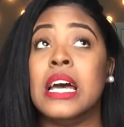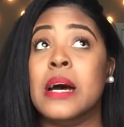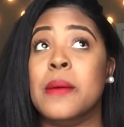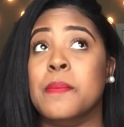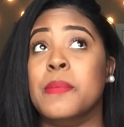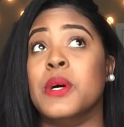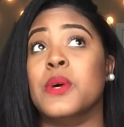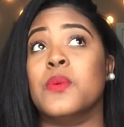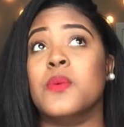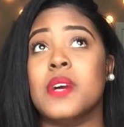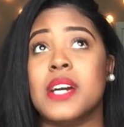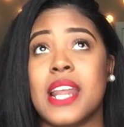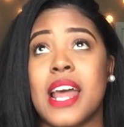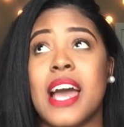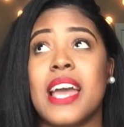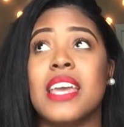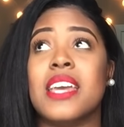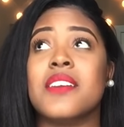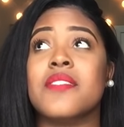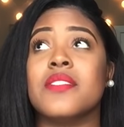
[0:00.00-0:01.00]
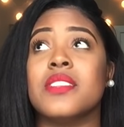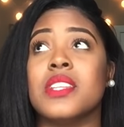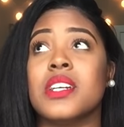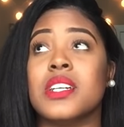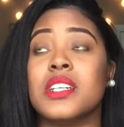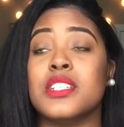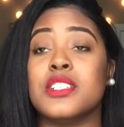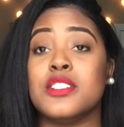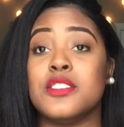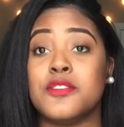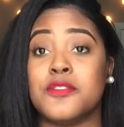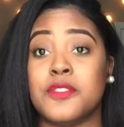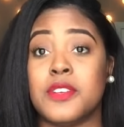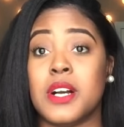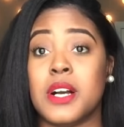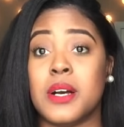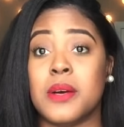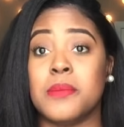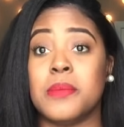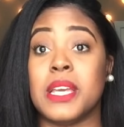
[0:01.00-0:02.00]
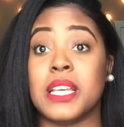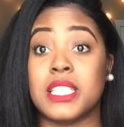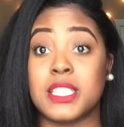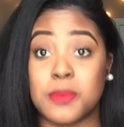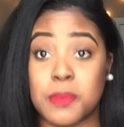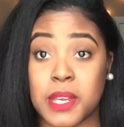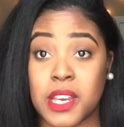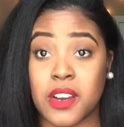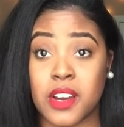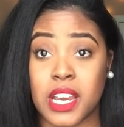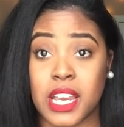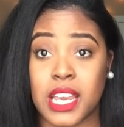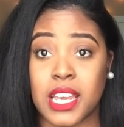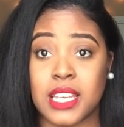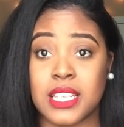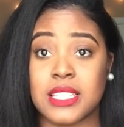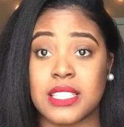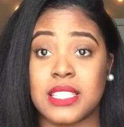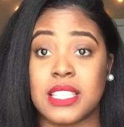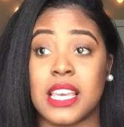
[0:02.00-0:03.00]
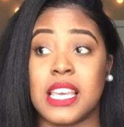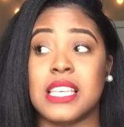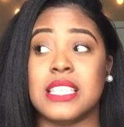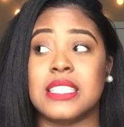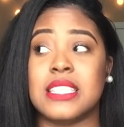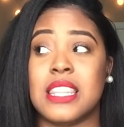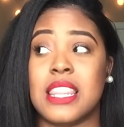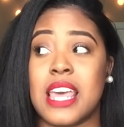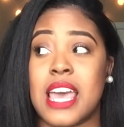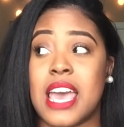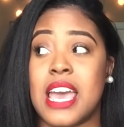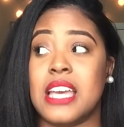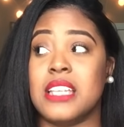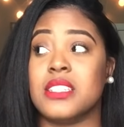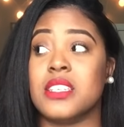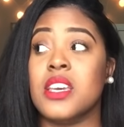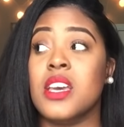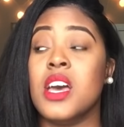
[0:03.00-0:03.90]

but what I have learned from experience is that